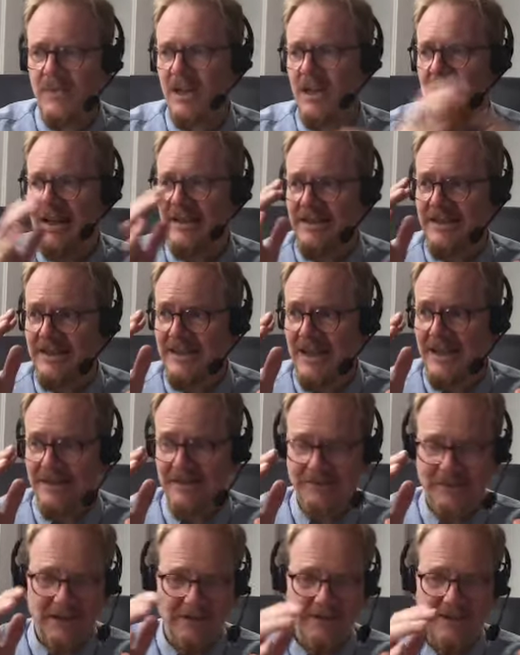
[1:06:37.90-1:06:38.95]
at the
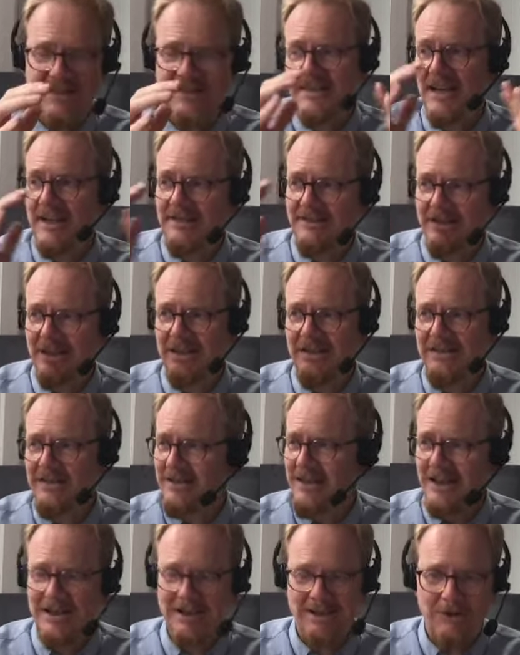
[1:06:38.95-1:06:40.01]
very least, and
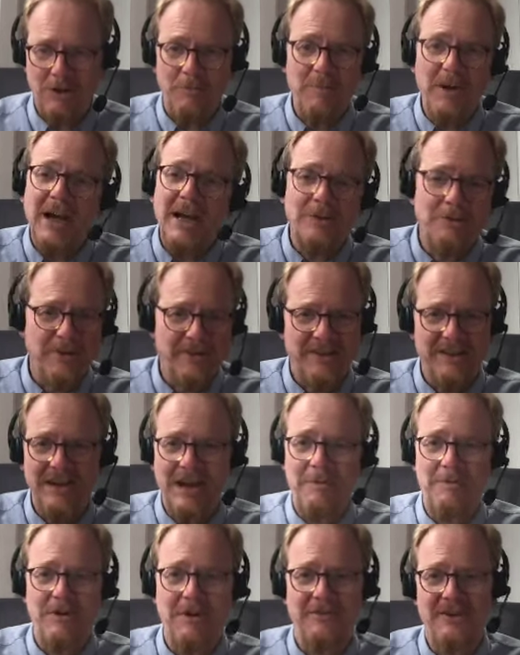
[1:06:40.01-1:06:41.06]
combined with a
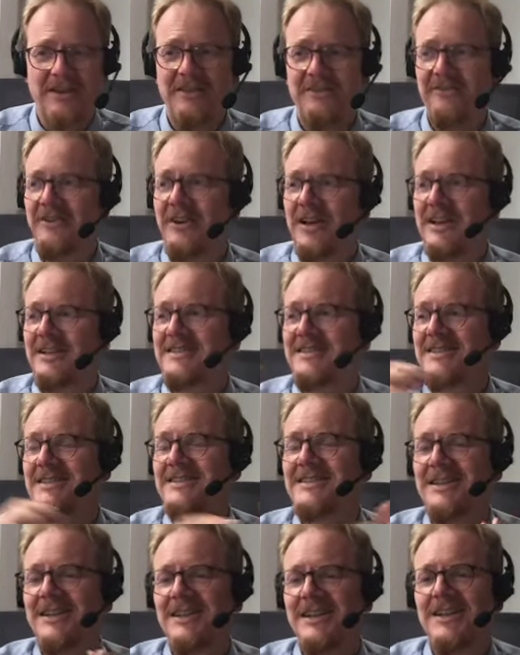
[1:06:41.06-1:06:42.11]
number of other
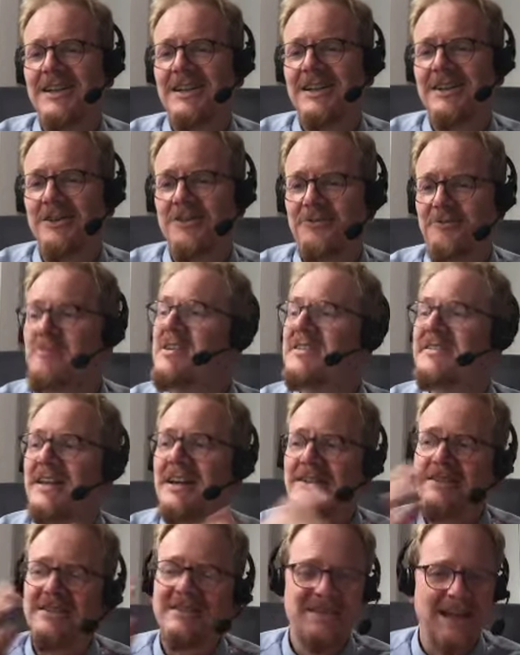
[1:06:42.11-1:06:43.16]
fallacies of
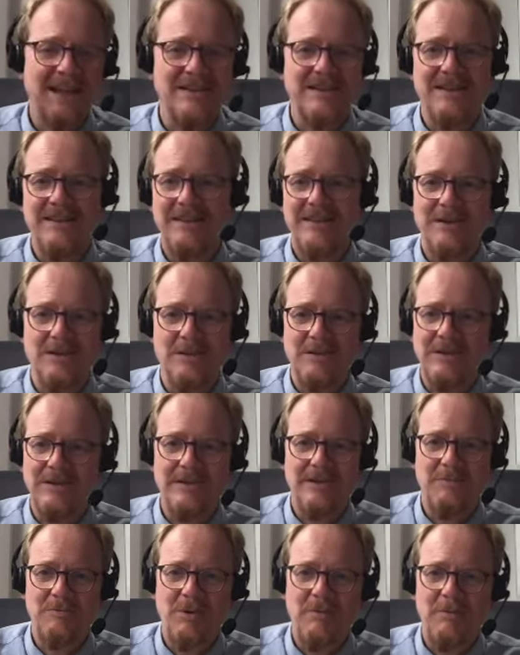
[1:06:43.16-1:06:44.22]
misunderstanding
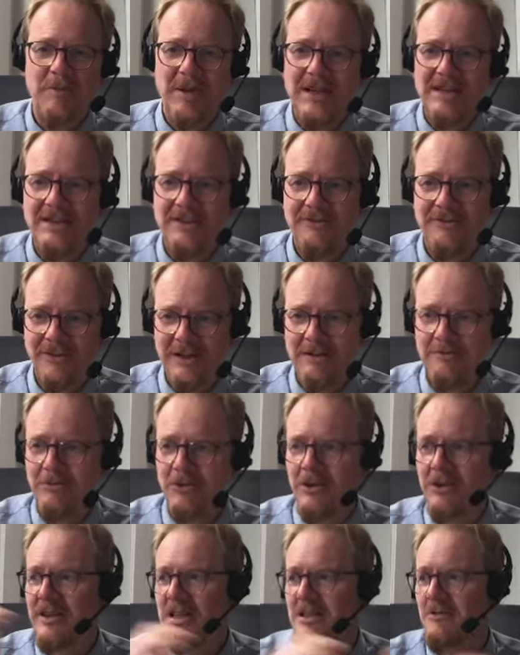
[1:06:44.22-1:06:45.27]
the probability
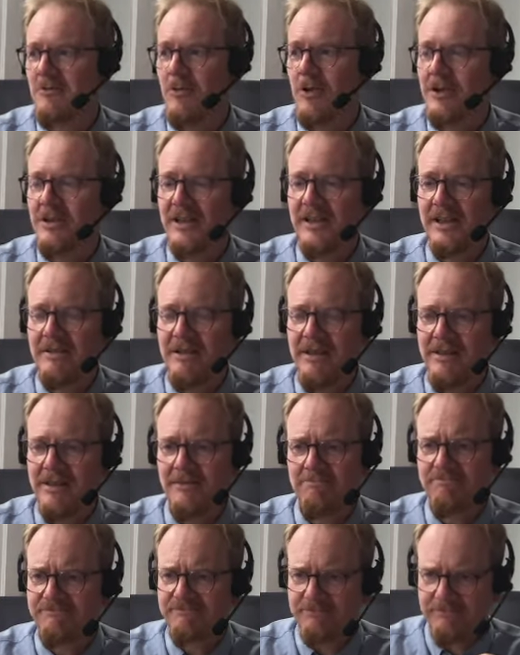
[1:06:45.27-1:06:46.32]
framework that you're working with.
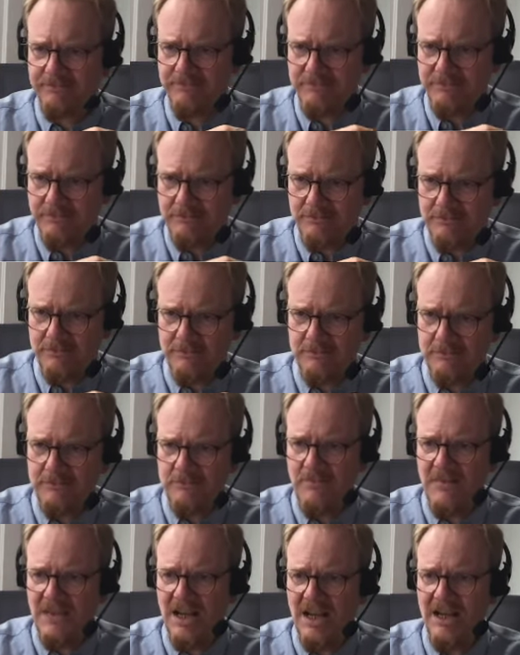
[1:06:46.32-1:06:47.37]

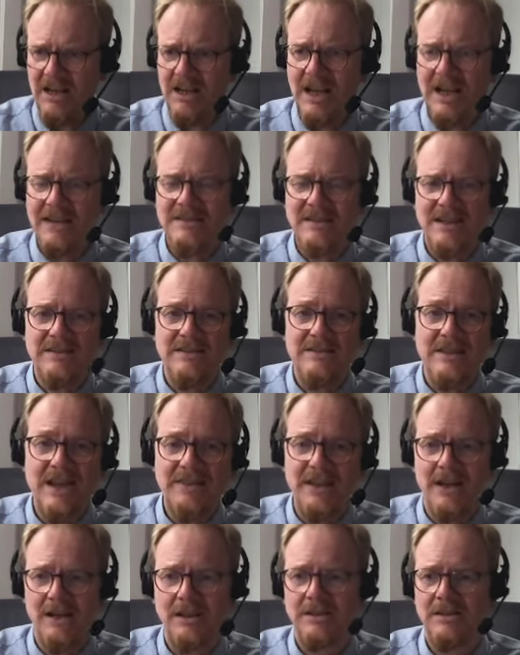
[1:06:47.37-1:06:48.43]
And
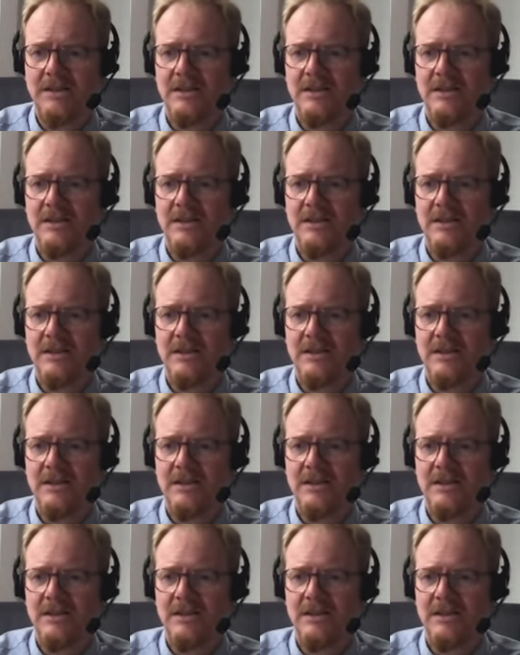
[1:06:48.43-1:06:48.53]
another